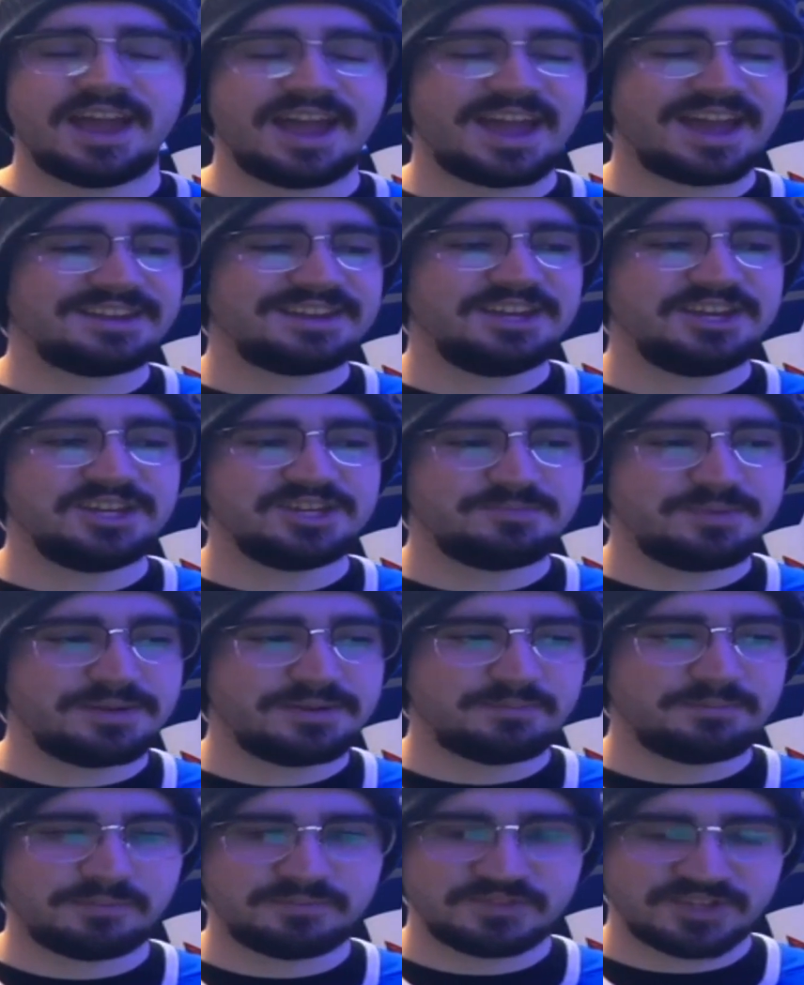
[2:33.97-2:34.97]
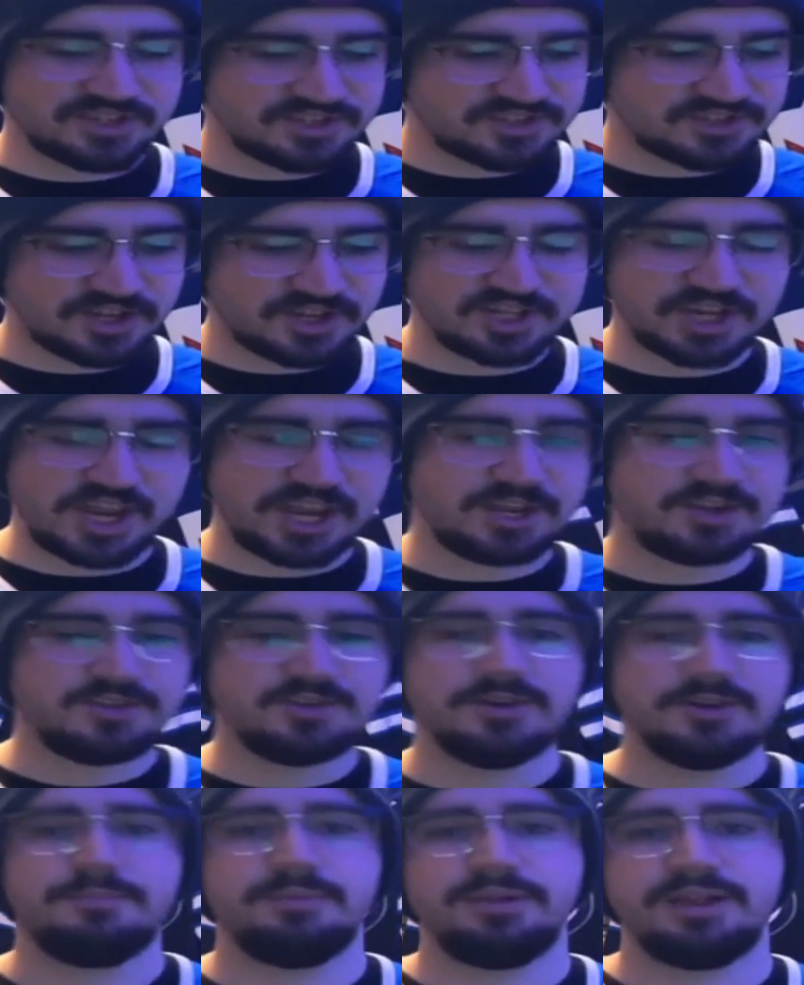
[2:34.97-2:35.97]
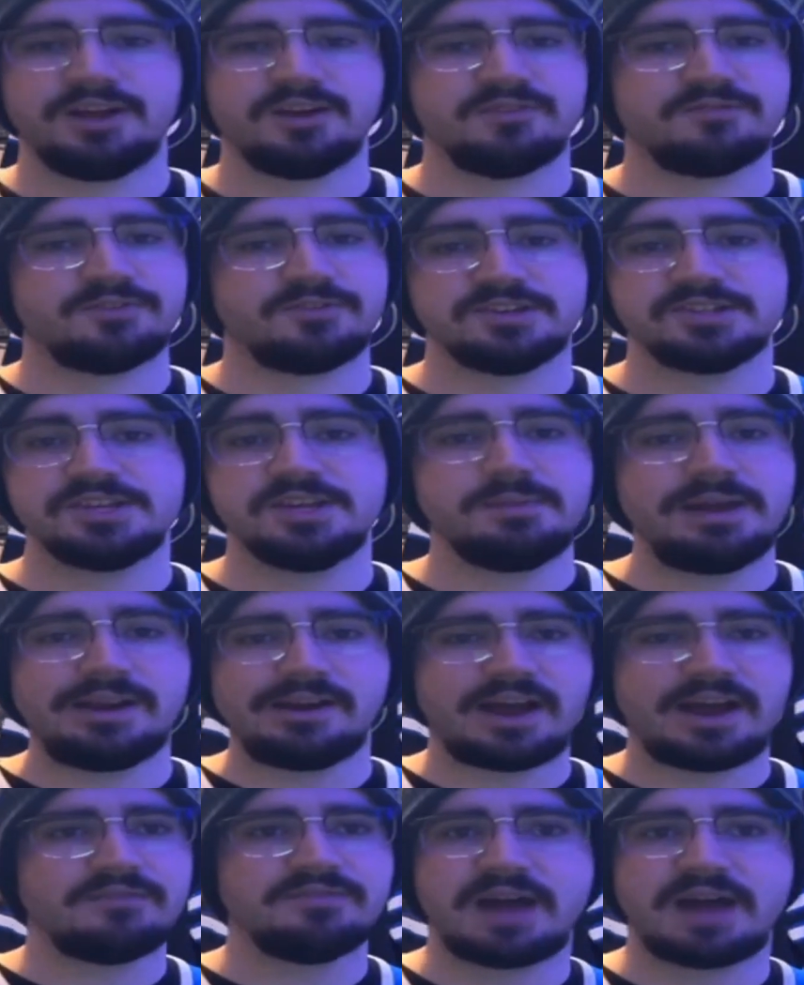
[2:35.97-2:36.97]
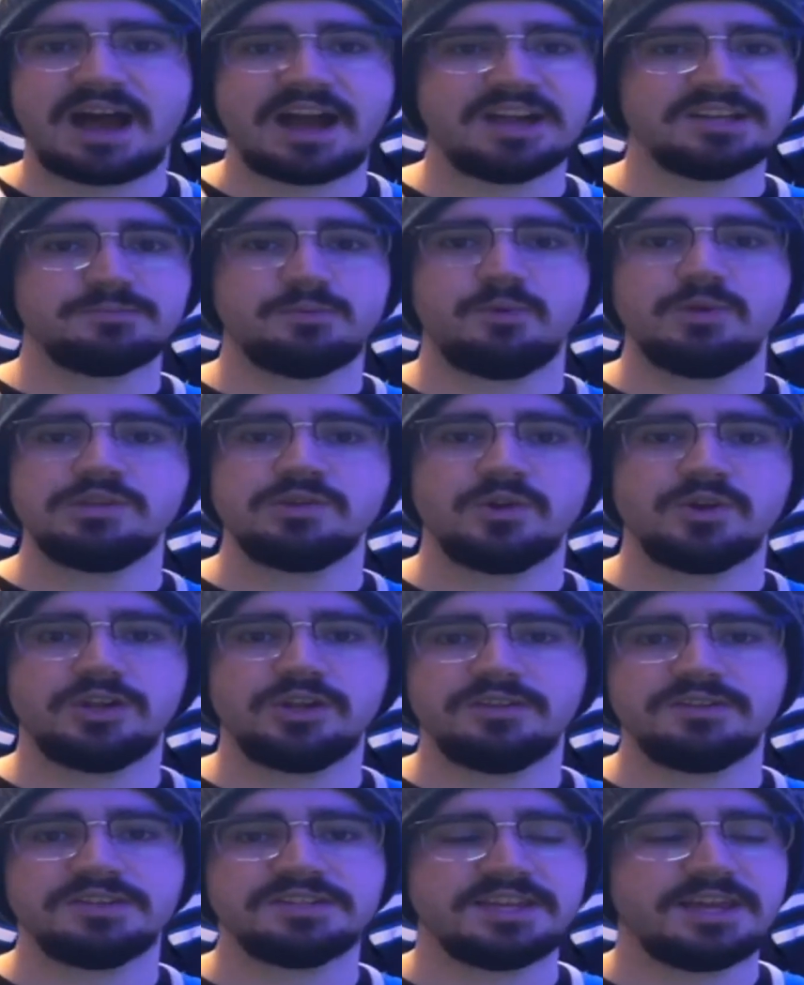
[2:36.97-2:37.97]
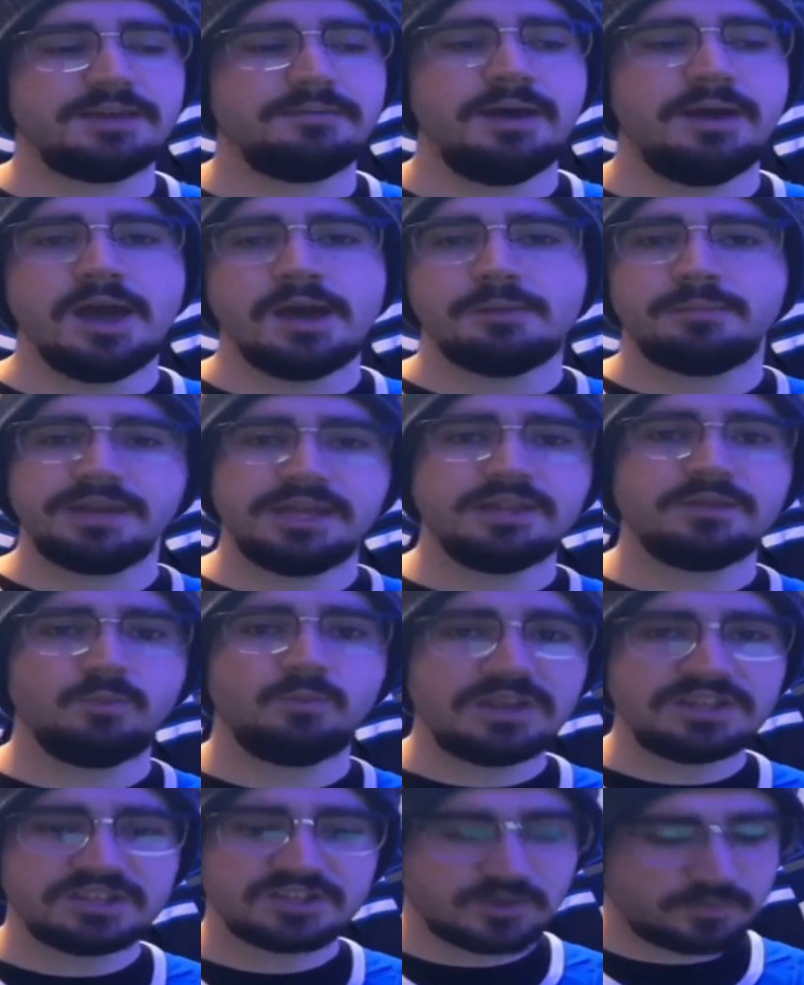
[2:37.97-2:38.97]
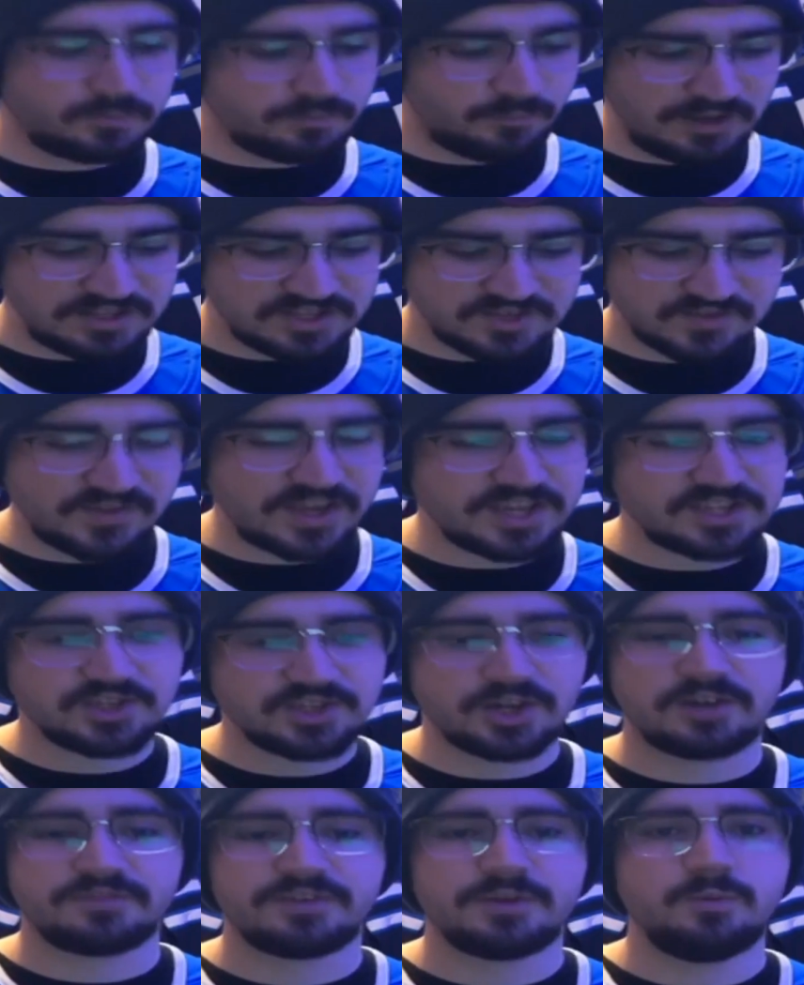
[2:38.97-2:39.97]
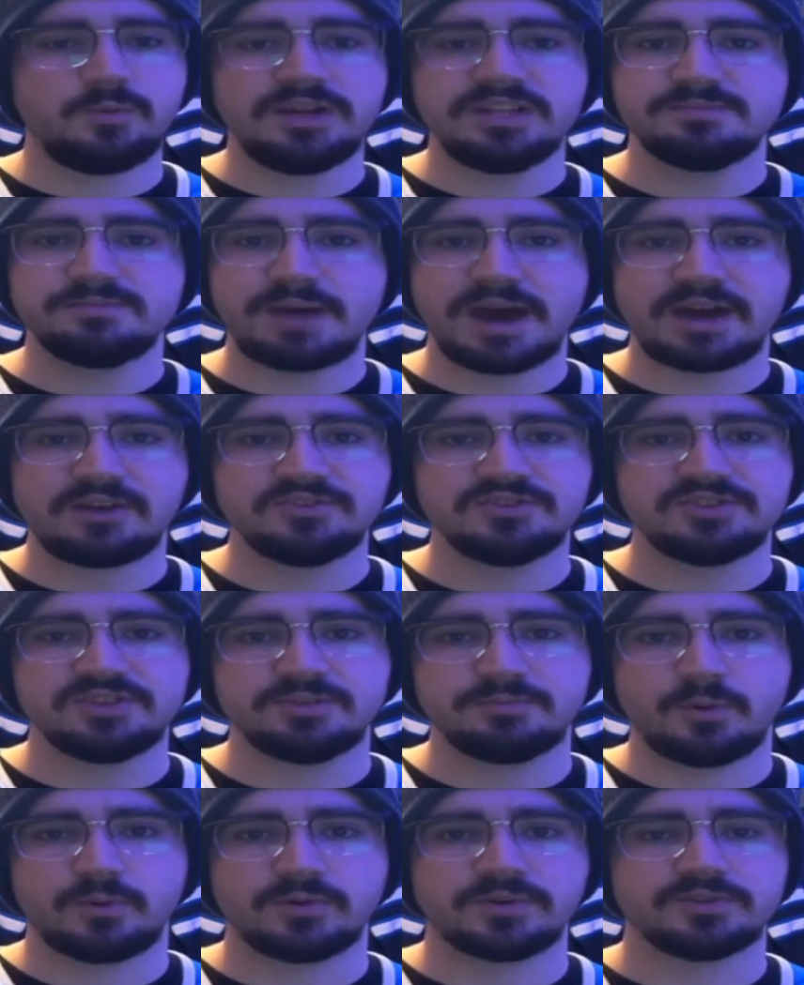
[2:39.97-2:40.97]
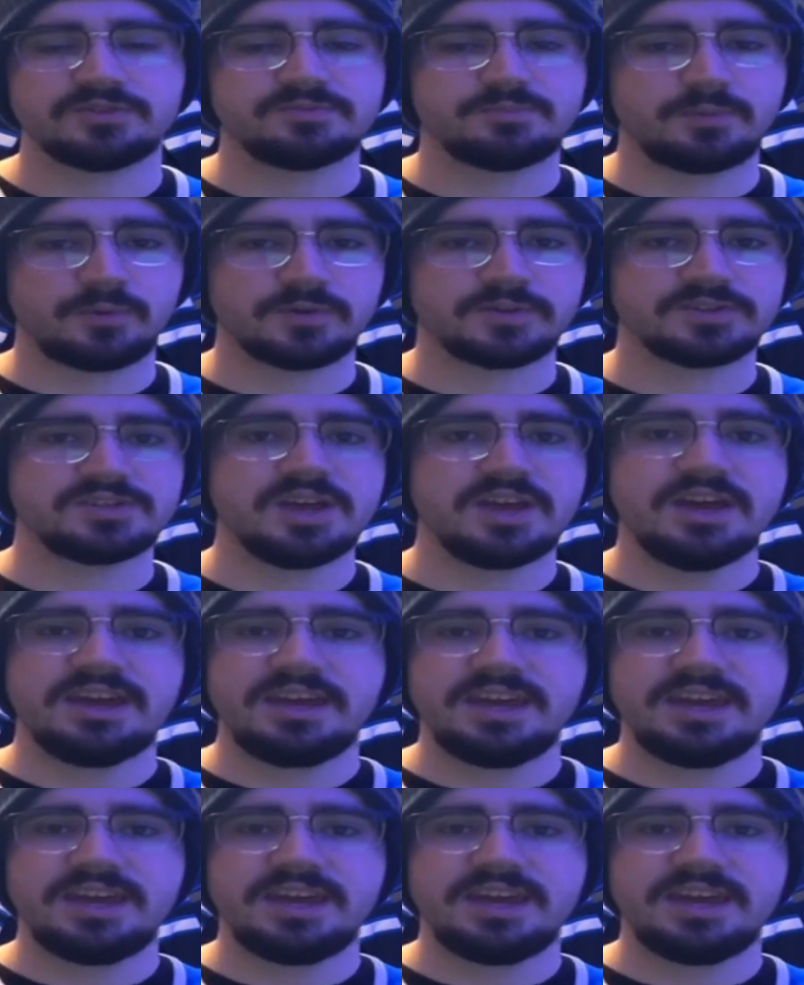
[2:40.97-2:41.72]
And he has been just such a good player for us. He may not have the highest point total on the team, but he wins face-off. He wins battles in the boards.